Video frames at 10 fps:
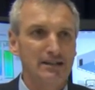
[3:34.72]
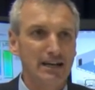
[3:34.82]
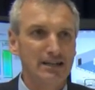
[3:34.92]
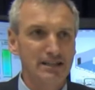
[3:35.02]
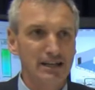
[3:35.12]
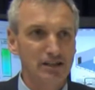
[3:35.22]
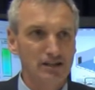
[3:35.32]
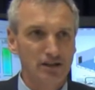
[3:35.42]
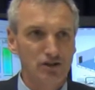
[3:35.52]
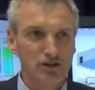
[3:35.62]
data center
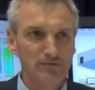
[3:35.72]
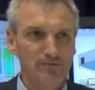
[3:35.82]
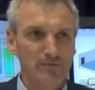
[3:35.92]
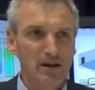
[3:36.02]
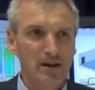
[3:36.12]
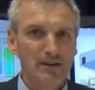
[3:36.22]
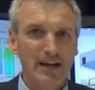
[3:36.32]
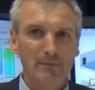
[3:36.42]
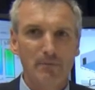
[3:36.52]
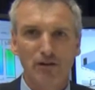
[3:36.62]
solution
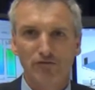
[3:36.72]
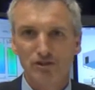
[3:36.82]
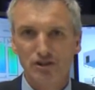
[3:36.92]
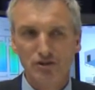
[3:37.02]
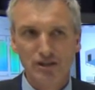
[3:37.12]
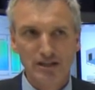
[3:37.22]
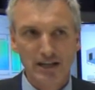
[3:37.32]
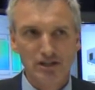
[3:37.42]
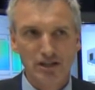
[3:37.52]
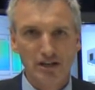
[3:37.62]
that both reduces
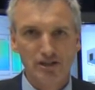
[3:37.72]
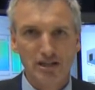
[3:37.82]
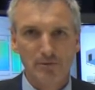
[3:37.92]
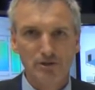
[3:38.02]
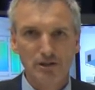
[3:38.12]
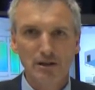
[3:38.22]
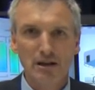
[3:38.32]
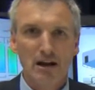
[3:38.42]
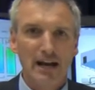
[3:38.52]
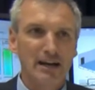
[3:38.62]
energy consumption,
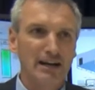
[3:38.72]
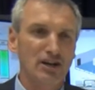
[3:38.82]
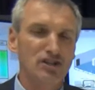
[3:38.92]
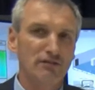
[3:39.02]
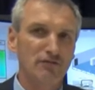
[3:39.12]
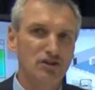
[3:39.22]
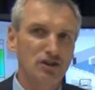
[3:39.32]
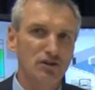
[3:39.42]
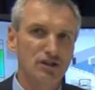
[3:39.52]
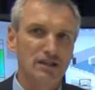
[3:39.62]
it can actually
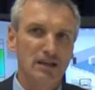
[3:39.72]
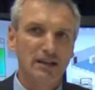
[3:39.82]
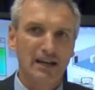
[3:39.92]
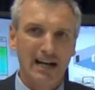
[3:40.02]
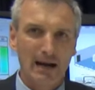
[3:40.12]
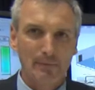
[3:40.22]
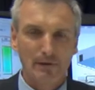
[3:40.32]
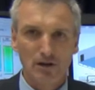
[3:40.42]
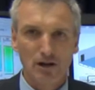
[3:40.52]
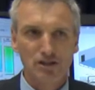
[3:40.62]
reduce the
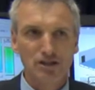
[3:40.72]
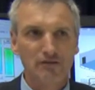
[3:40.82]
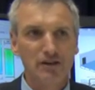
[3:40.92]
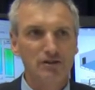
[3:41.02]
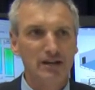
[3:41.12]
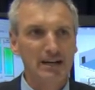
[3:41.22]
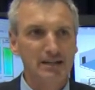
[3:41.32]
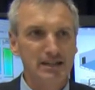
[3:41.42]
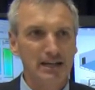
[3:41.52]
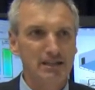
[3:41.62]
capital costs of a new
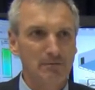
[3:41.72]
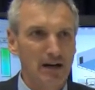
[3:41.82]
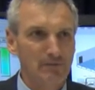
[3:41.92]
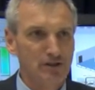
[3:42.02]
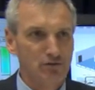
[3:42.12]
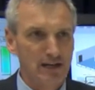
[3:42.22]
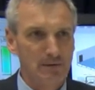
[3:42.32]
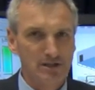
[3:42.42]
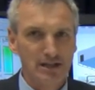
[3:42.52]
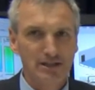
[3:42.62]
data center by up to
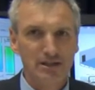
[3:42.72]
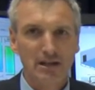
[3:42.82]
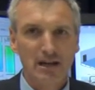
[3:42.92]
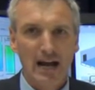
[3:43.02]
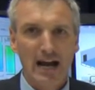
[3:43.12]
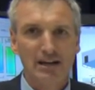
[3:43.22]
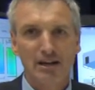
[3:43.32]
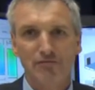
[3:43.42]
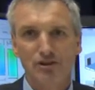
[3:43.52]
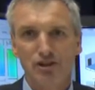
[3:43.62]
20%, and
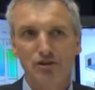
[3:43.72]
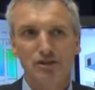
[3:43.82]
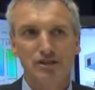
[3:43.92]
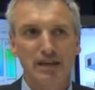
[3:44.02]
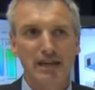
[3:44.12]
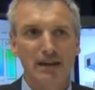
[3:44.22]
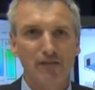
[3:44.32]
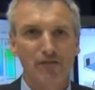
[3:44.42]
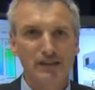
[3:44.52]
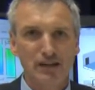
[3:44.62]
can reduce the
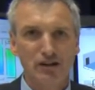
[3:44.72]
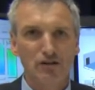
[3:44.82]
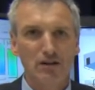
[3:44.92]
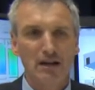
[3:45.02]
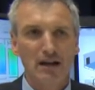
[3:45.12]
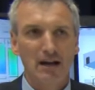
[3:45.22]
physical